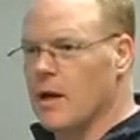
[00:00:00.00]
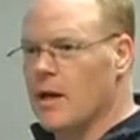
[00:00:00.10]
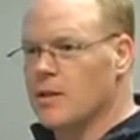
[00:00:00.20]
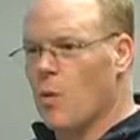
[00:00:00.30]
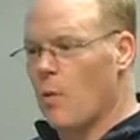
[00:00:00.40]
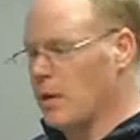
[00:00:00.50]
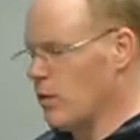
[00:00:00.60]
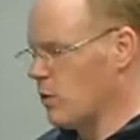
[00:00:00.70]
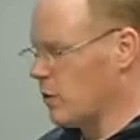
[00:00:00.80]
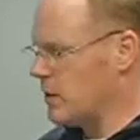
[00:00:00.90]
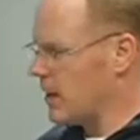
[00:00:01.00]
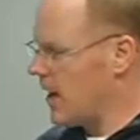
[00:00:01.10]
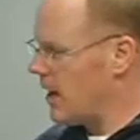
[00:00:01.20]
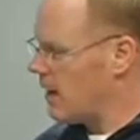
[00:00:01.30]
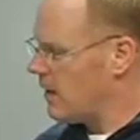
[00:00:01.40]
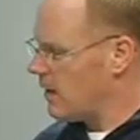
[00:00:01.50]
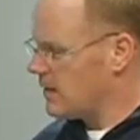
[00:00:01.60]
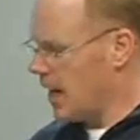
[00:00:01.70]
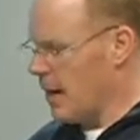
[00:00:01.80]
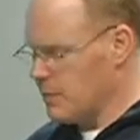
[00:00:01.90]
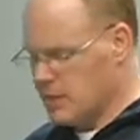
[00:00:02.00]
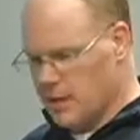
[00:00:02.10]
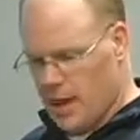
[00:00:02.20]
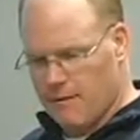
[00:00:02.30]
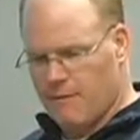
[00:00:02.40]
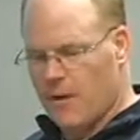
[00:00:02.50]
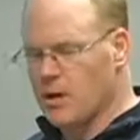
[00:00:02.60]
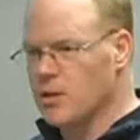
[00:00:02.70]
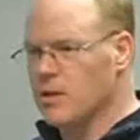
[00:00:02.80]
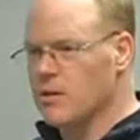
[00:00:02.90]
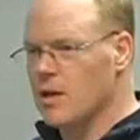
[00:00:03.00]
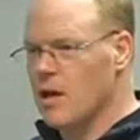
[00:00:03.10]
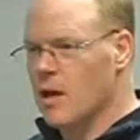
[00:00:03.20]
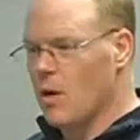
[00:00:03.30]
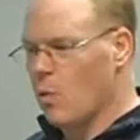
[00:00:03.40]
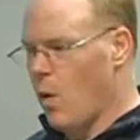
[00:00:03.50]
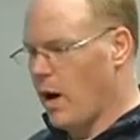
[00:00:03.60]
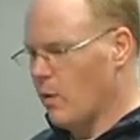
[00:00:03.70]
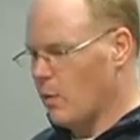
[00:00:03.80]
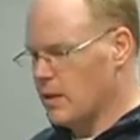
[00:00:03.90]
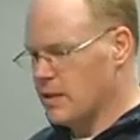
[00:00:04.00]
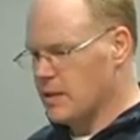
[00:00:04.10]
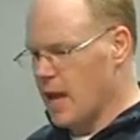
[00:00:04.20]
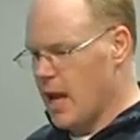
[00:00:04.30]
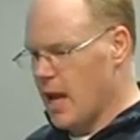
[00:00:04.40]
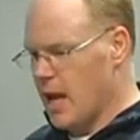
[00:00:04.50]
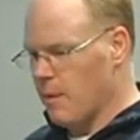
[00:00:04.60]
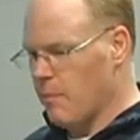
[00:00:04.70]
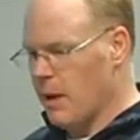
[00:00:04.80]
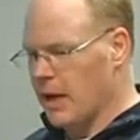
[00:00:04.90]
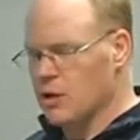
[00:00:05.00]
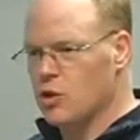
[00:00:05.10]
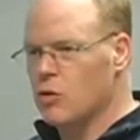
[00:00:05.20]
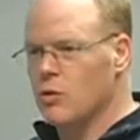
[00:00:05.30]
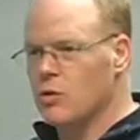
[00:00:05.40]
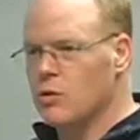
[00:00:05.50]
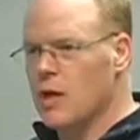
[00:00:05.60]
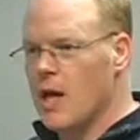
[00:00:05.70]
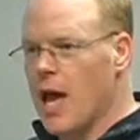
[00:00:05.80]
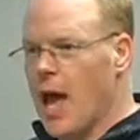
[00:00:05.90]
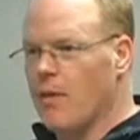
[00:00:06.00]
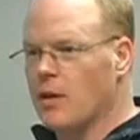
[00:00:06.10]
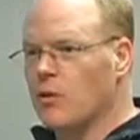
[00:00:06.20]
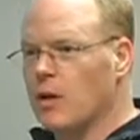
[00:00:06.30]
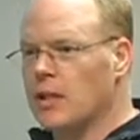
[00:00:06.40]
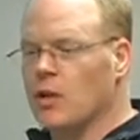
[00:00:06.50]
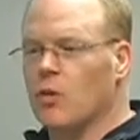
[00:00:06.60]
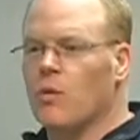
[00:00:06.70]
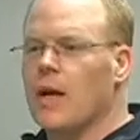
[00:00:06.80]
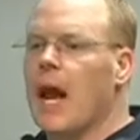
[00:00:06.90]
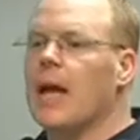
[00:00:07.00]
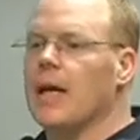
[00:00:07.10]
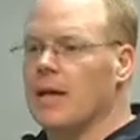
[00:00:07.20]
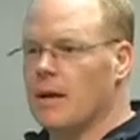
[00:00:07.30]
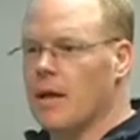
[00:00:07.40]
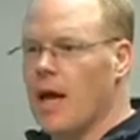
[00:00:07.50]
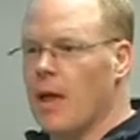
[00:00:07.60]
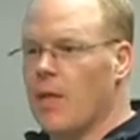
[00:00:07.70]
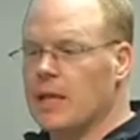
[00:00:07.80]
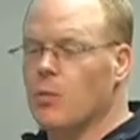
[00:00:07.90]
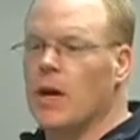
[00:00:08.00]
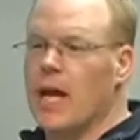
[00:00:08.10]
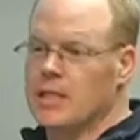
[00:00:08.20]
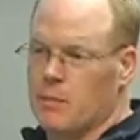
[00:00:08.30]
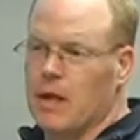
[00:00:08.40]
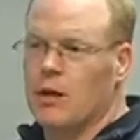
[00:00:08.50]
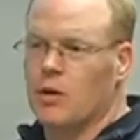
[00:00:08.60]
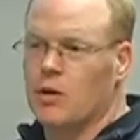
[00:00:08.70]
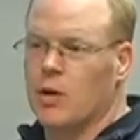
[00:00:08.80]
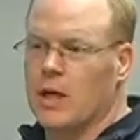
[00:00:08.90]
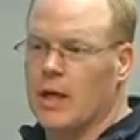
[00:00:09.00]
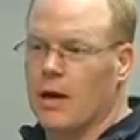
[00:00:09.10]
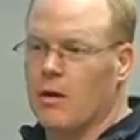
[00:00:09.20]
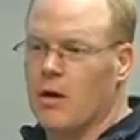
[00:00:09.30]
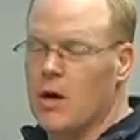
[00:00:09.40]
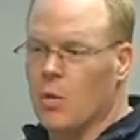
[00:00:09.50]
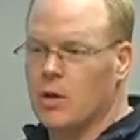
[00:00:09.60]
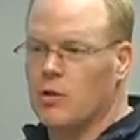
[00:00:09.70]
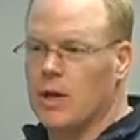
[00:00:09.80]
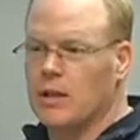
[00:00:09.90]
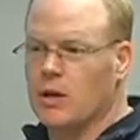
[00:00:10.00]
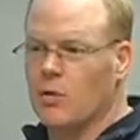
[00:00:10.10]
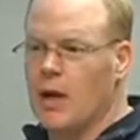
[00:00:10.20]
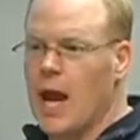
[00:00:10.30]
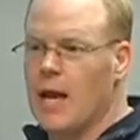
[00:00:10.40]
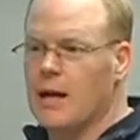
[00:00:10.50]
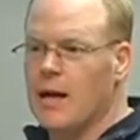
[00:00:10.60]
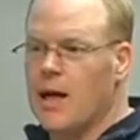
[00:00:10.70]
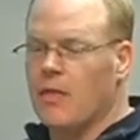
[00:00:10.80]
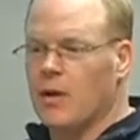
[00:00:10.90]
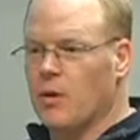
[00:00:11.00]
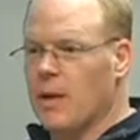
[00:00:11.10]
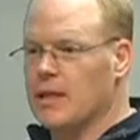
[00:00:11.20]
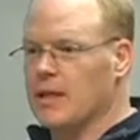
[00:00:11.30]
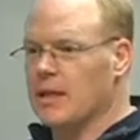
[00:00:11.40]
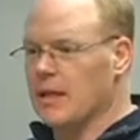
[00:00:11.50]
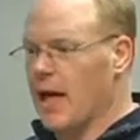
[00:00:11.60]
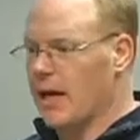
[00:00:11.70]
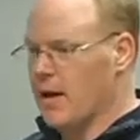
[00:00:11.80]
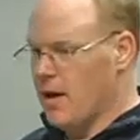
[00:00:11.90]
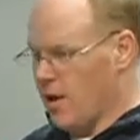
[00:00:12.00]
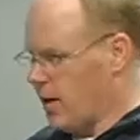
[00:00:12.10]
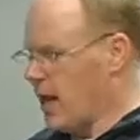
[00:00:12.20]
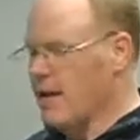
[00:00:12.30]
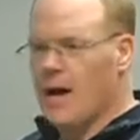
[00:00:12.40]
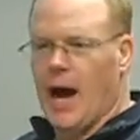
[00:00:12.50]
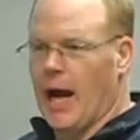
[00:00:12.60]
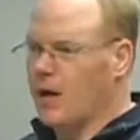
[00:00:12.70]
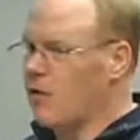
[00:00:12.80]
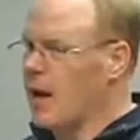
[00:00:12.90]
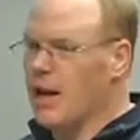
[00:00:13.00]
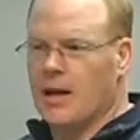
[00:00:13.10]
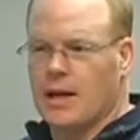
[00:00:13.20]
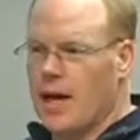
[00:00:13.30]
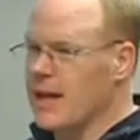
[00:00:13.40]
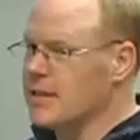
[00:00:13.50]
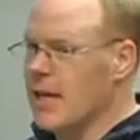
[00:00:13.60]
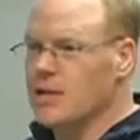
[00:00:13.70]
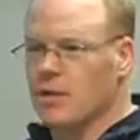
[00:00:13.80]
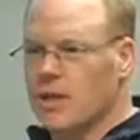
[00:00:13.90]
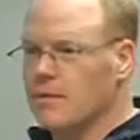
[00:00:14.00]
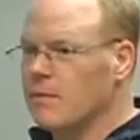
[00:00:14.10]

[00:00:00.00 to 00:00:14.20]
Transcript: So what we do is we say types and functions. Why don't we say pick and choose, and then you'll get to create it. And that's what ends up being your cookie cutter. Once you get to create it, then you're basically like, okay, I created a client scheduling.